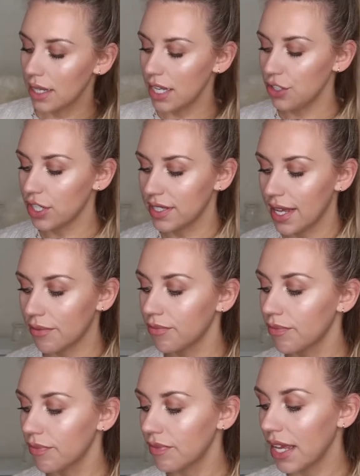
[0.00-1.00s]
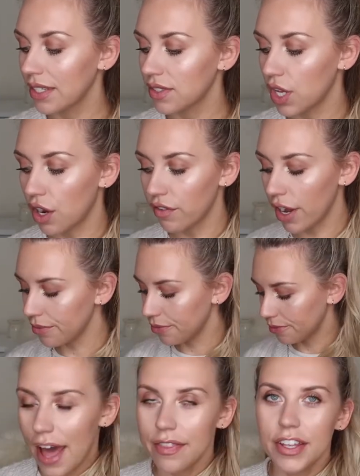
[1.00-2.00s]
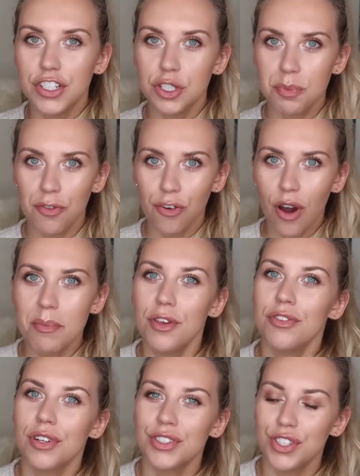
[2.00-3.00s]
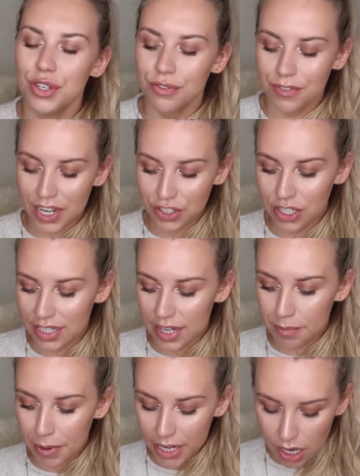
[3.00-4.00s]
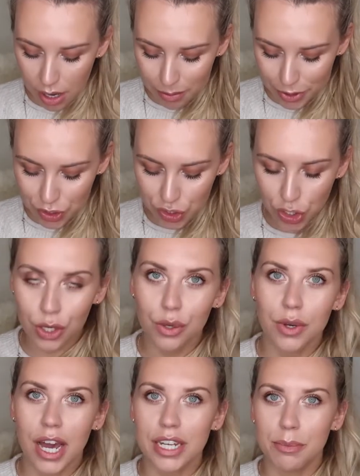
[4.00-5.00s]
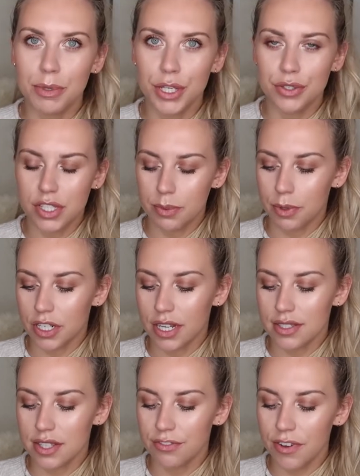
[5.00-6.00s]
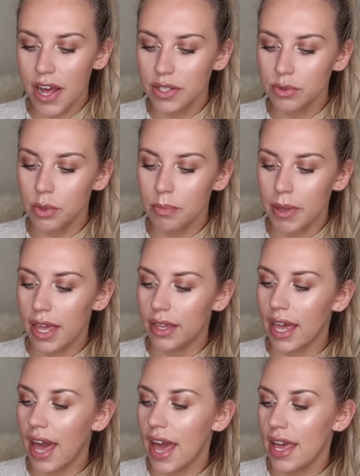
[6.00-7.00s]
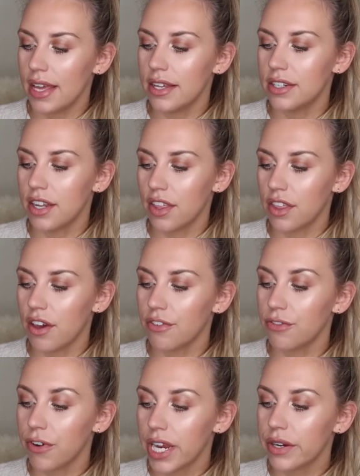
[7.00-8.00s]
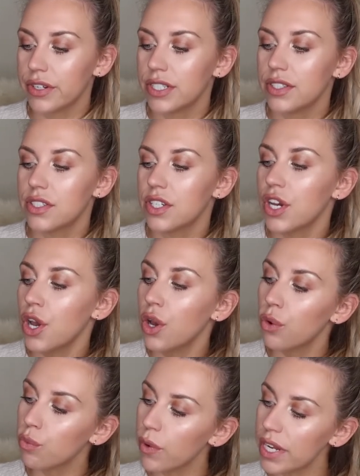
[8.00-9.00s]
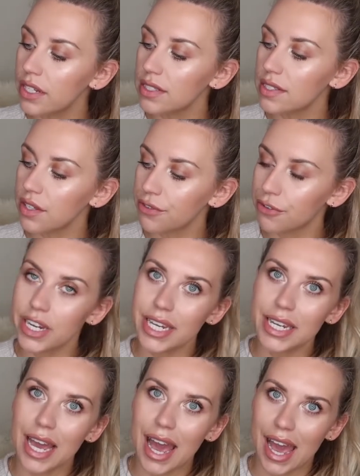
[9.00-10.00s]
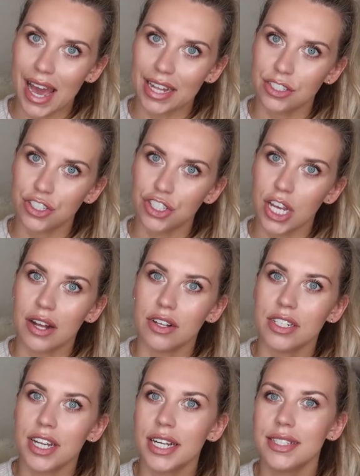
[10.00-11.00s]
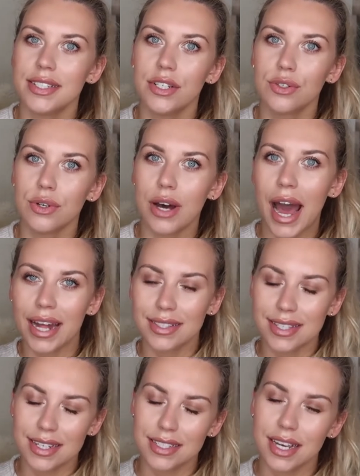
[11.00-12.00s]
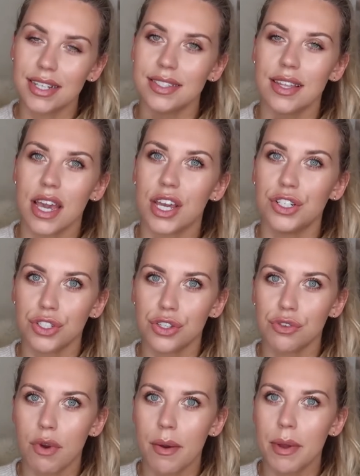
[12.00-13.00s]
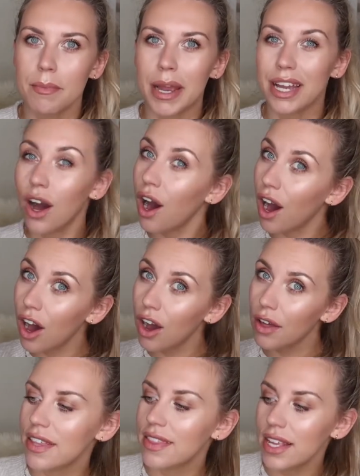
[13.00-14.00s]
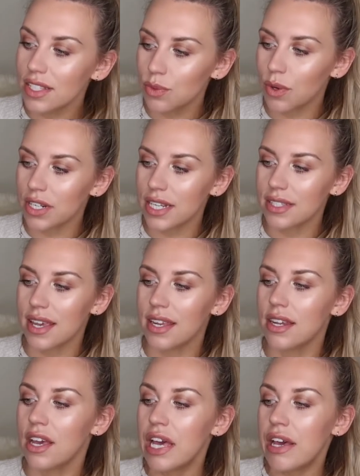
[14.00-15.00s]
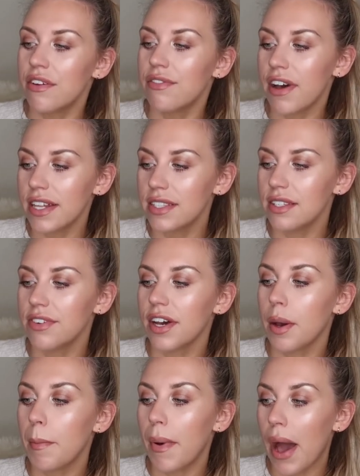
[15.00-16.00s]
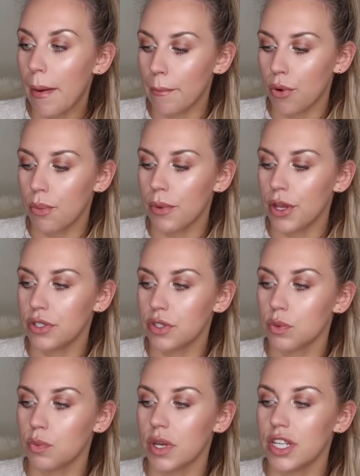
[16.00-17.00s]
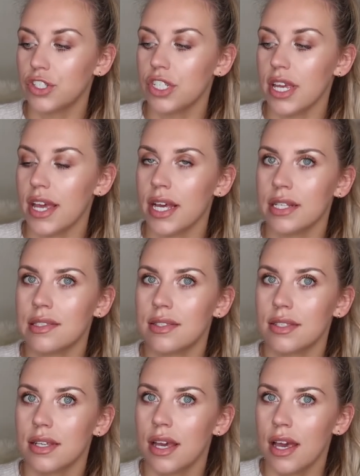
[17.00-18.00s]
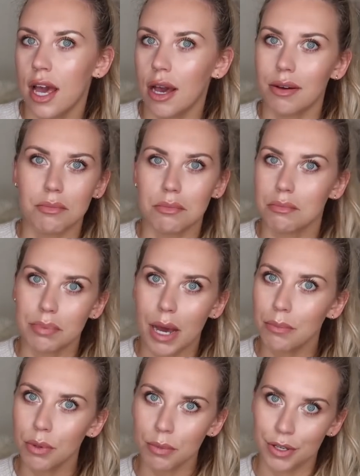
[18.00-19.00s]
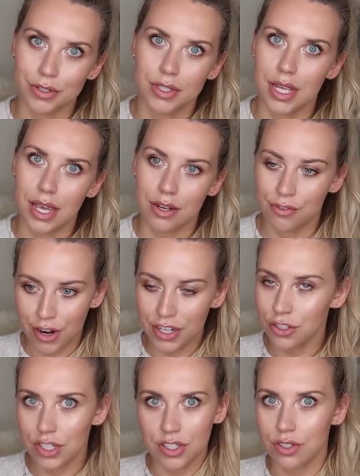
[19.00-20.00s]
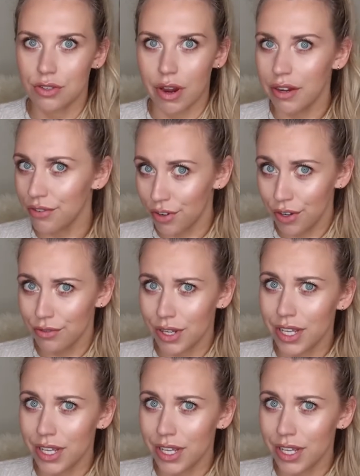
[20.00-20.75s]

Interesting. Thanks, Zara. And then just before I move on to fashion, I did pick up two kind of beauty products. The first one being a, another fragranced rinse-free hand gel, a nice little hand sanitizer that I can just throw in my car. And this one is in Vetiver Pamplemousse, which is, pamplemousse in French is grapefruit.